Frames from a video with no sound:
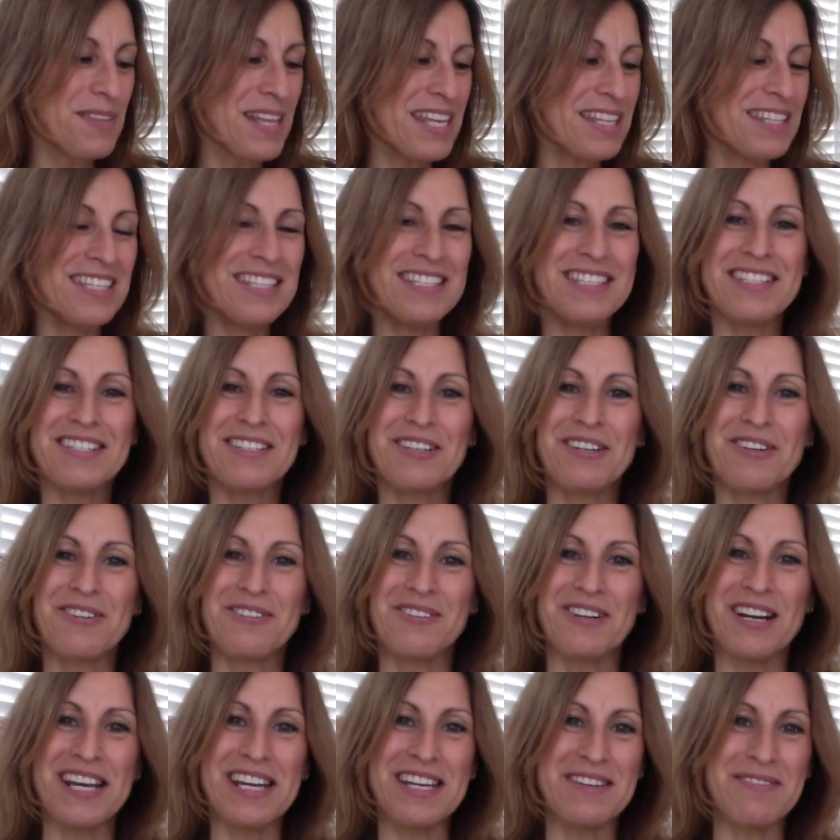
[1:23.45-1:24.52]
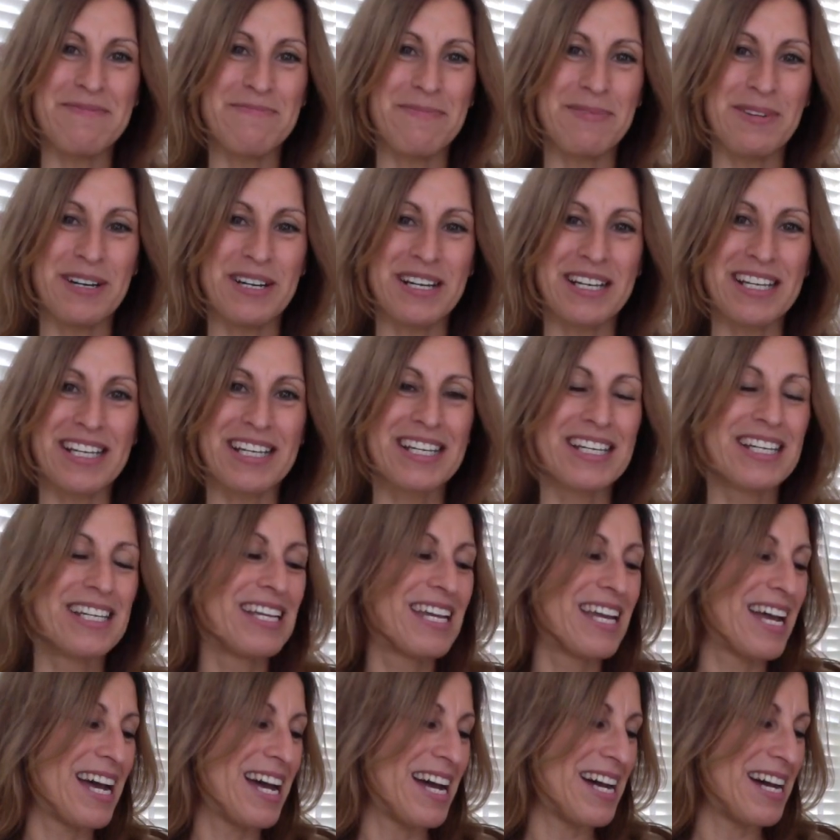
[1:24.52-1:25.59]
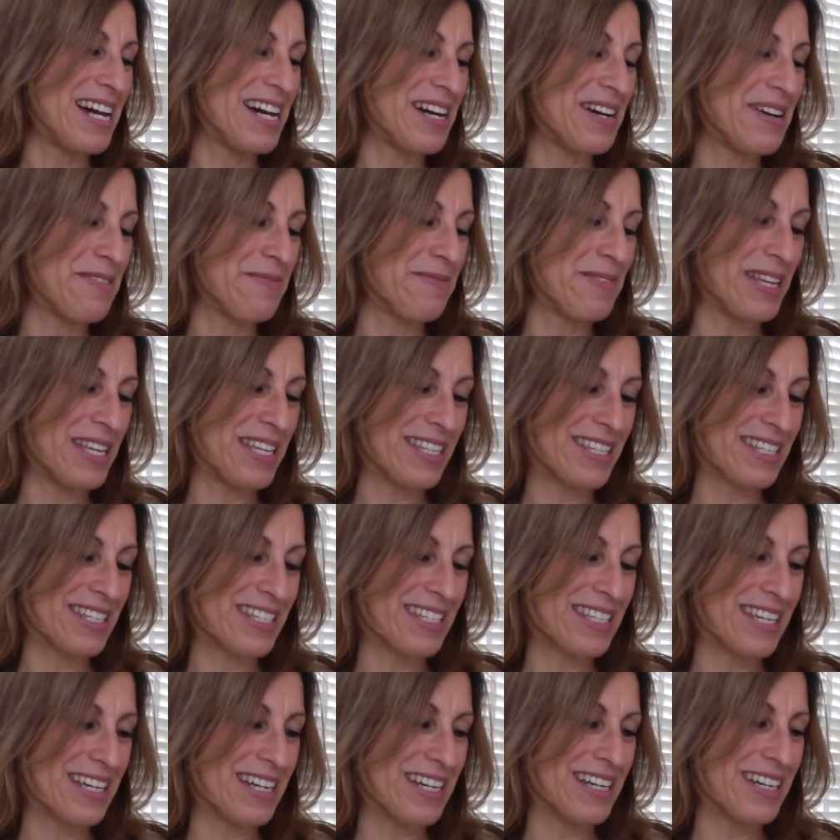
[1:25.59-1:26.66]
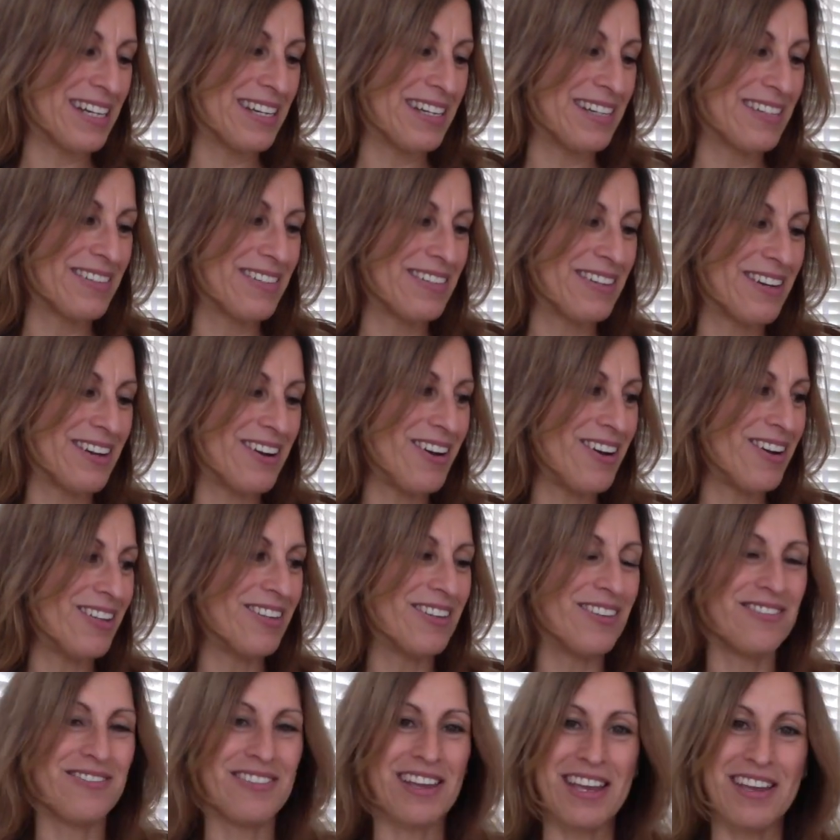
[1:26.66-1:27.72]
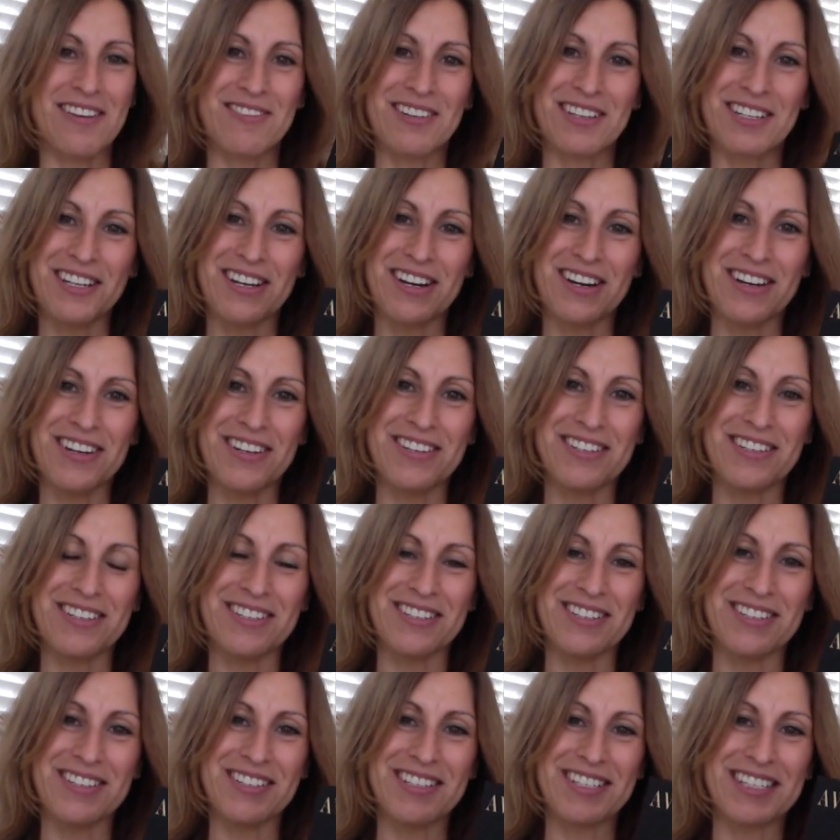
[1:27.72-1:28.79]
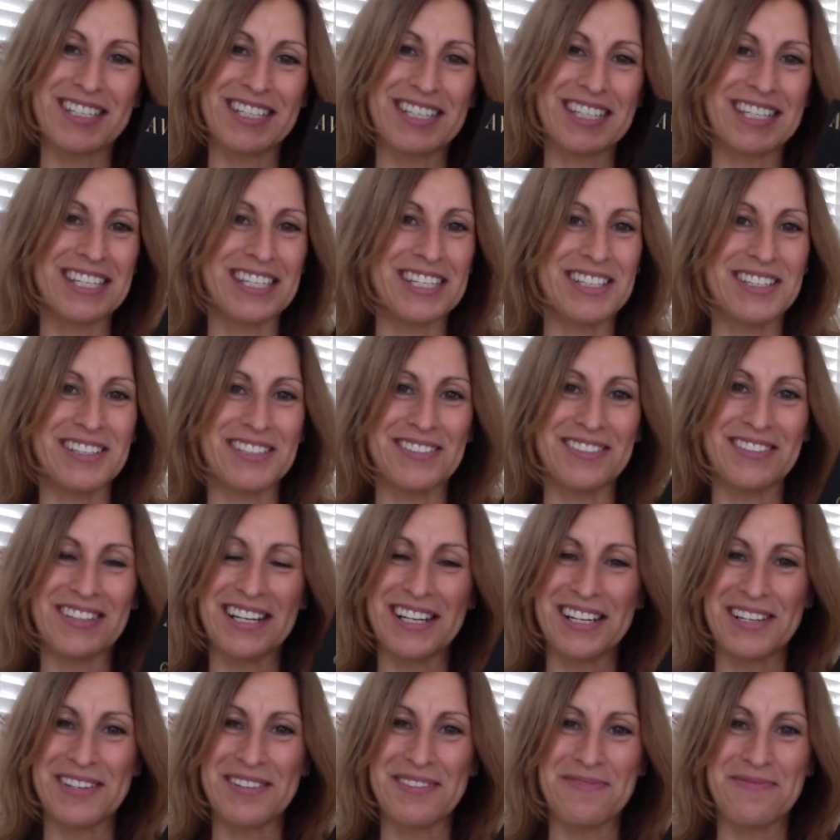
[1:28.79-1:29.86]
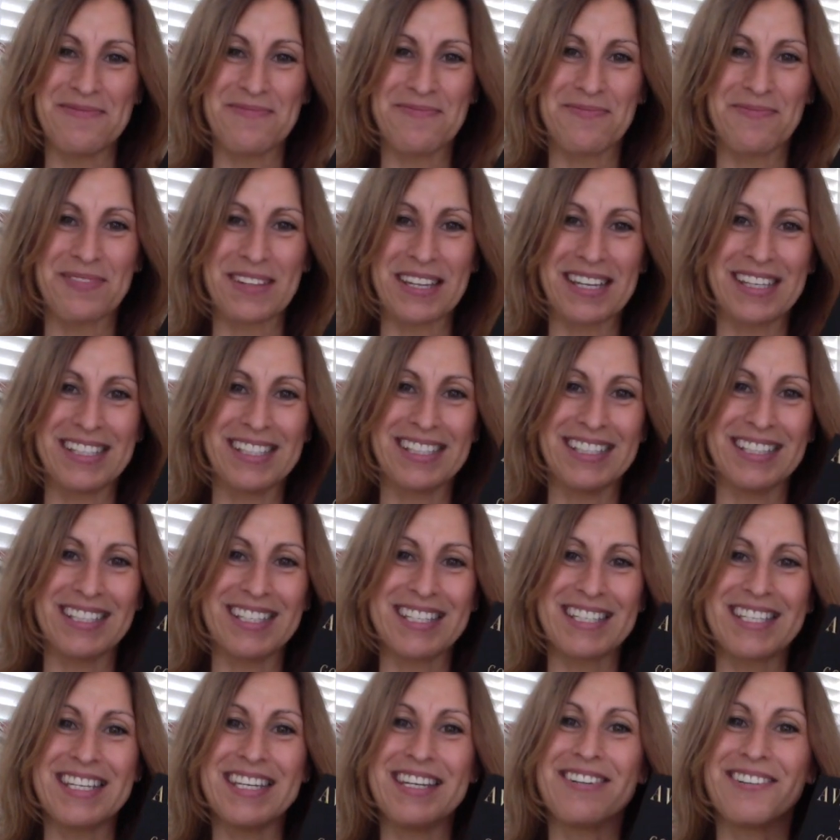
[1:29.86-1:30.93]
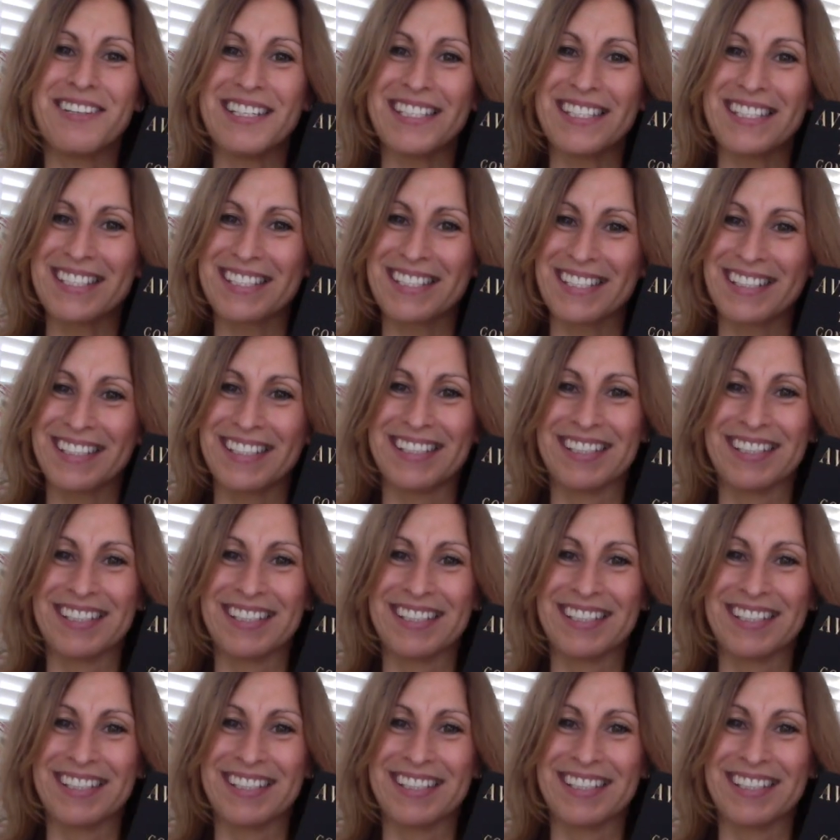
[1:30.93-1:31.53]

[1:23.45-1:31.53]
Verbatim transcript: this is a great book. Um, it's uh, all of Ava Gardner's, you know, um, little secrets